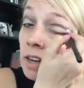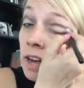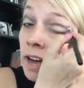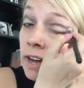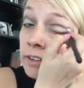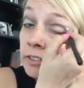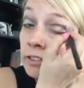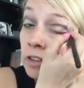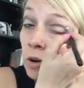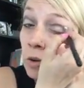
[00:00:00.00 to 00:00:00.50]

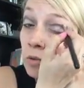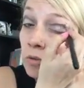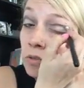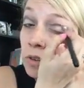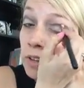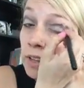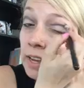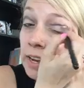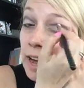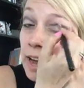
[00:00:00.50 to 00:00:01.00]
I don't
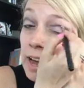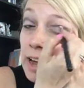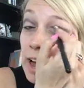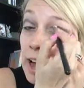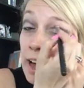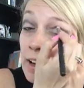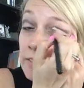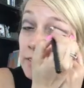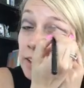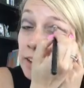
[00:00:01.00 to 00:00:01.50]
feel like I
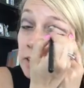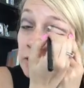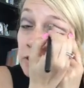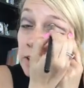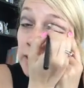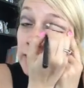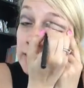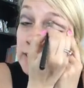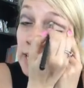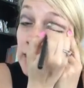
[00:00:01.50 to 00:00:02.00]
have like
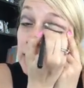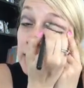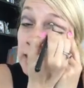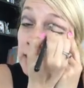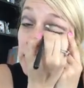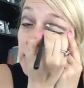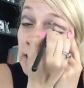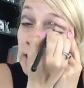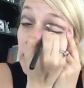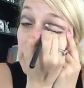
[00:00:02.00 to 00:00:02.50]
great
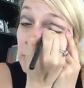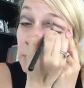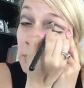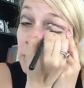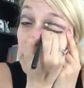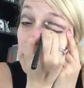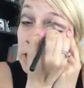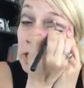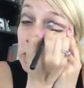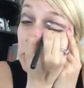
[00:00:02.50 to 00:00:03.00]
technique. I'm
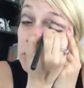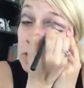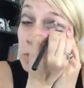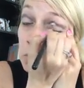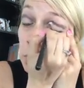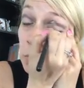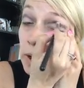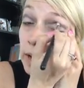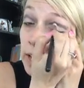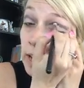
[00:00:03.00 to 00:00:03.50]
really just
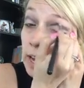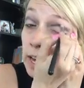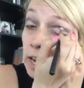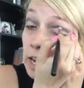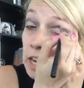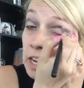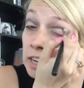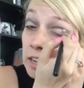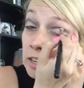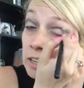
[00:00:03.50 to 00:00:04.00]
winging
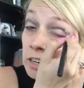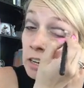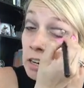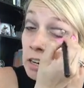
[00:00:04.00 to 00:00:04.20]
it.